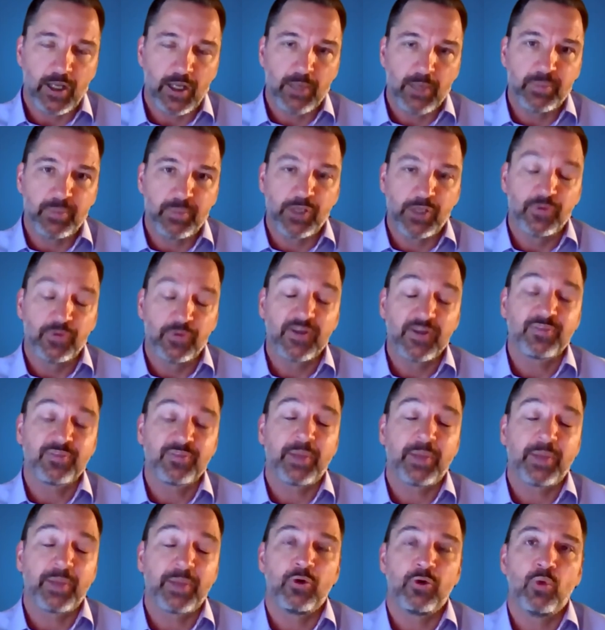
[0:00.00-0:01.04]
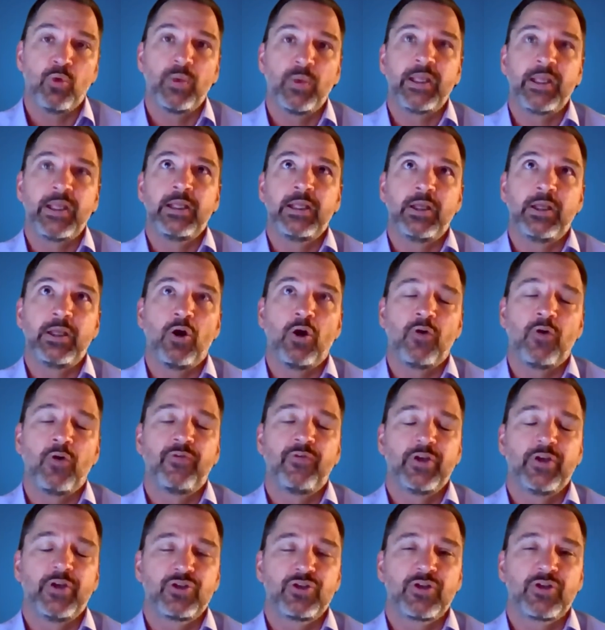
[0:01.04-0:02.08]
being on this panel, we
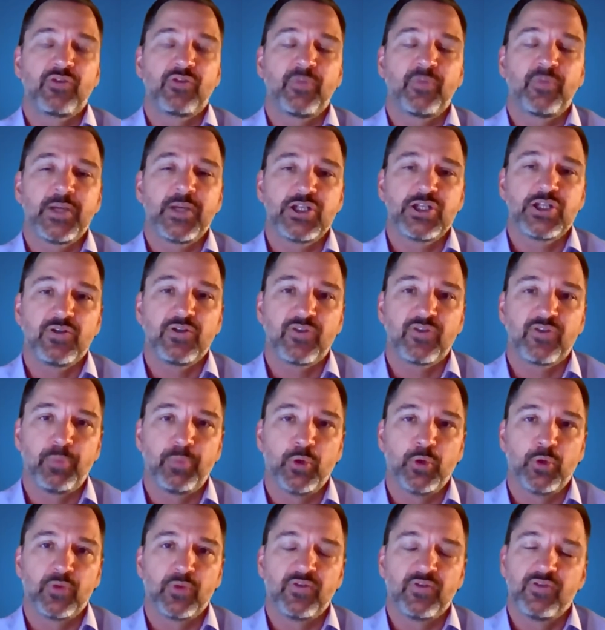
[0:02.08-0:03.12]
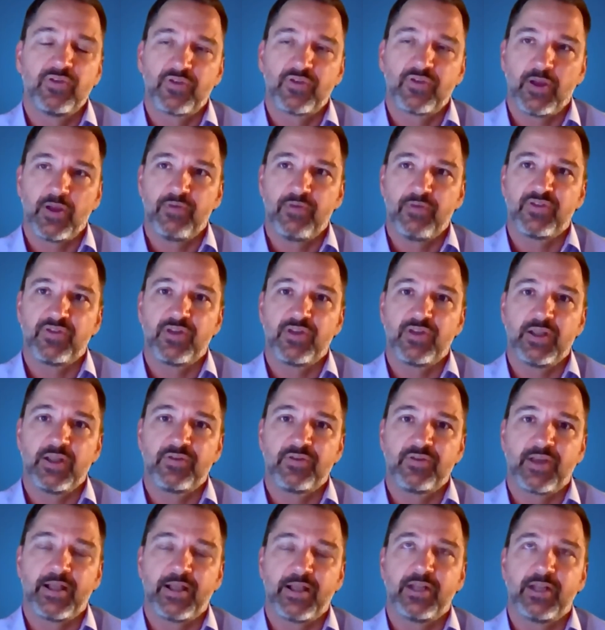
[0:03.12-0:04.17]
offer transformation support and
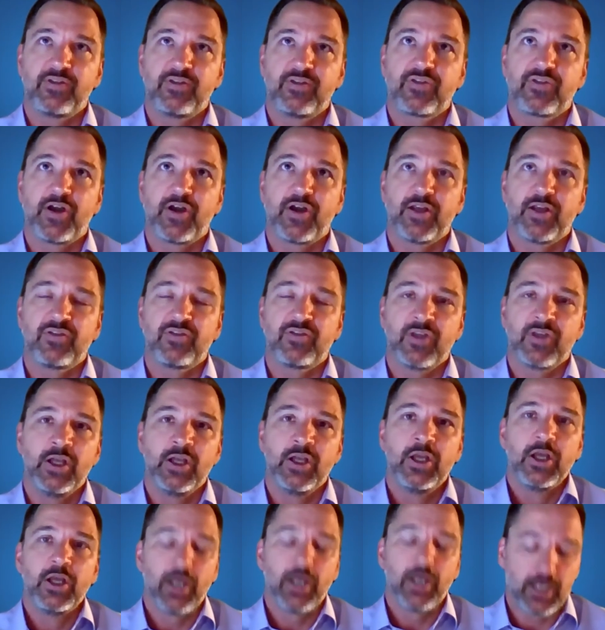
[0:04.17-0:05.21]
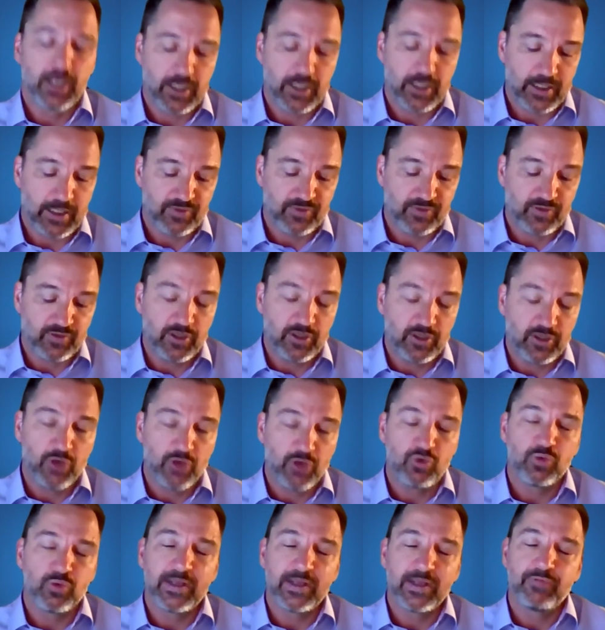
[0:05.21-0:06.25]
services and insights at a
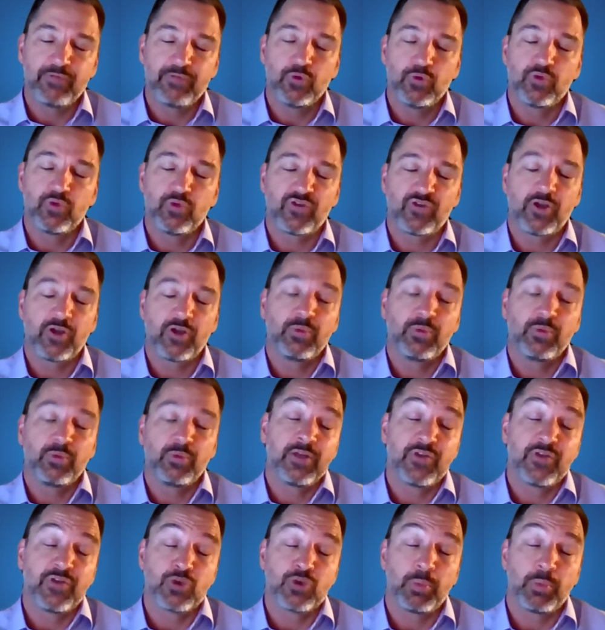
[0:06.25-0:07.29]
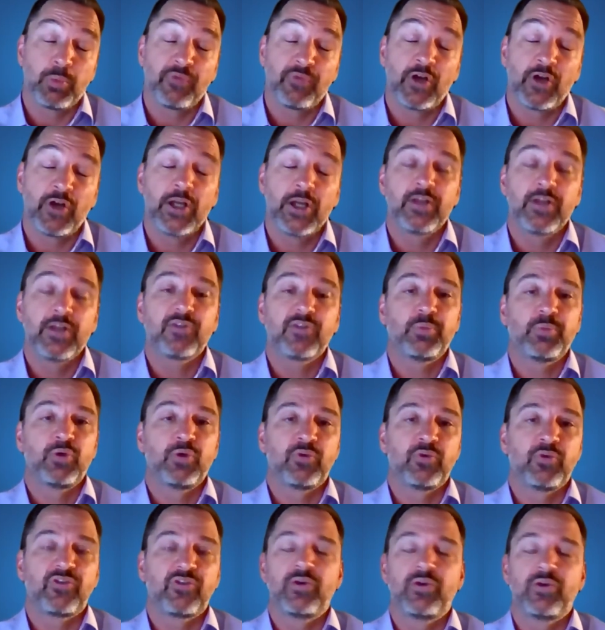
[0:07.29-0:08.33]
local level, so with individual providers, but
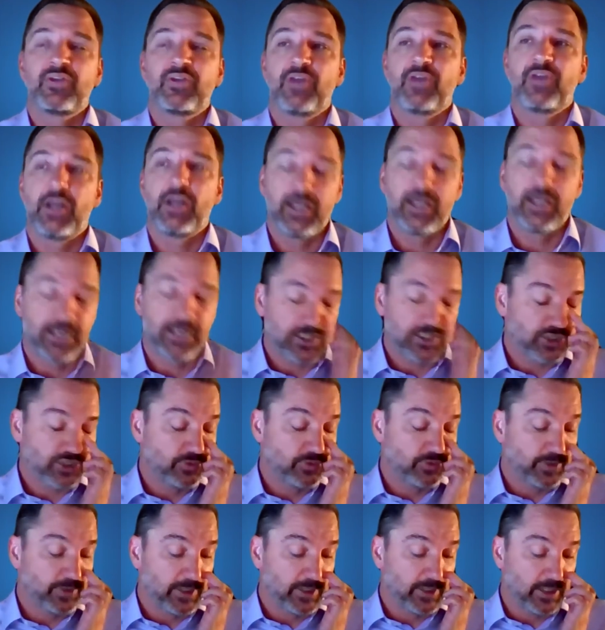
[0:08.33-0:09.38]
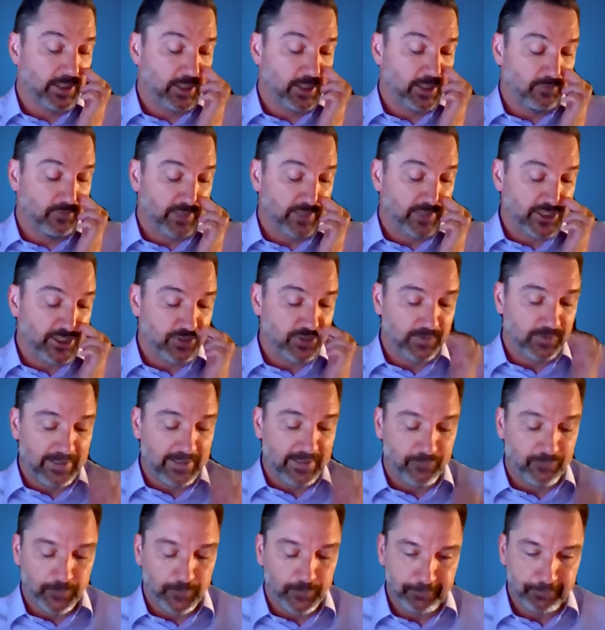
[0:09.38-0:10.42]
also at a national and a regional level.